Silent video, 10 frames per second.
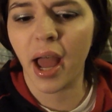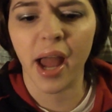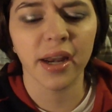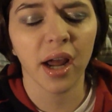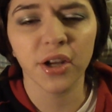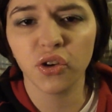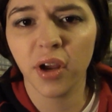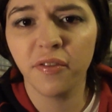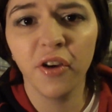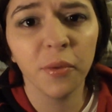And I
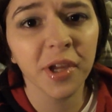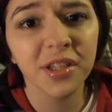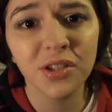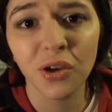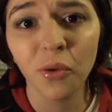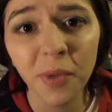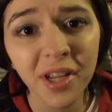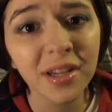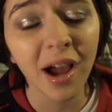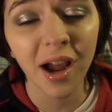tried filming it so
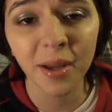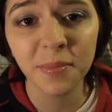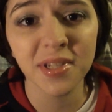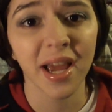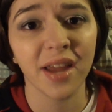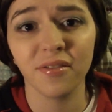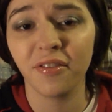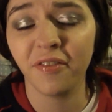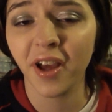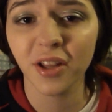many times and
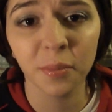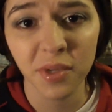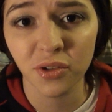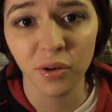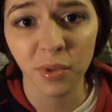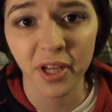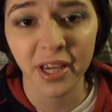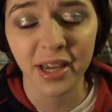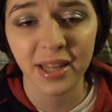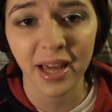failing
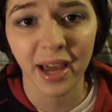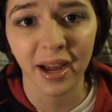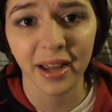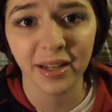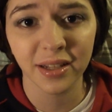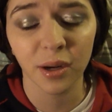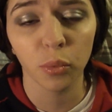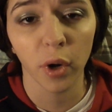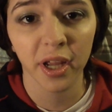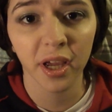miserably that I ended up
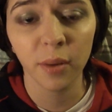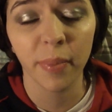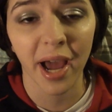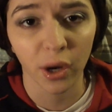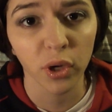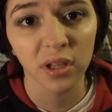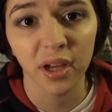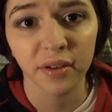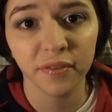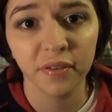running out of battery
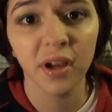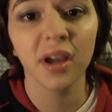life